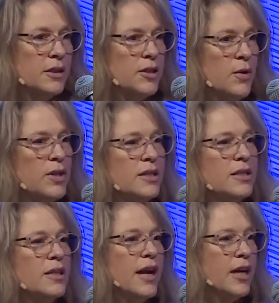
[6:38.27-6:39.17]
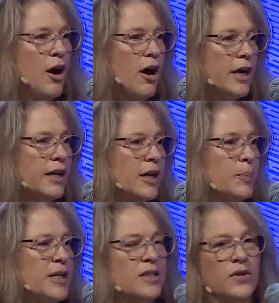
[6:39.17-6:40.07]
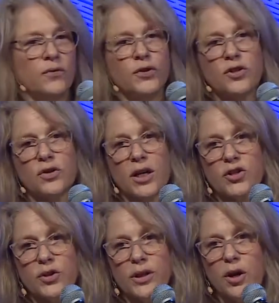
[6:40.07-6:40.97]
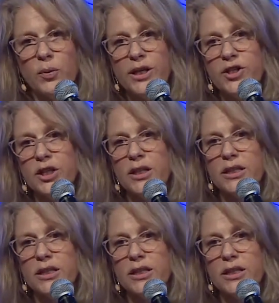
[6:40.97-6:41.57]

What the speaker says: So this is an iconic piece of infrastructure in our region.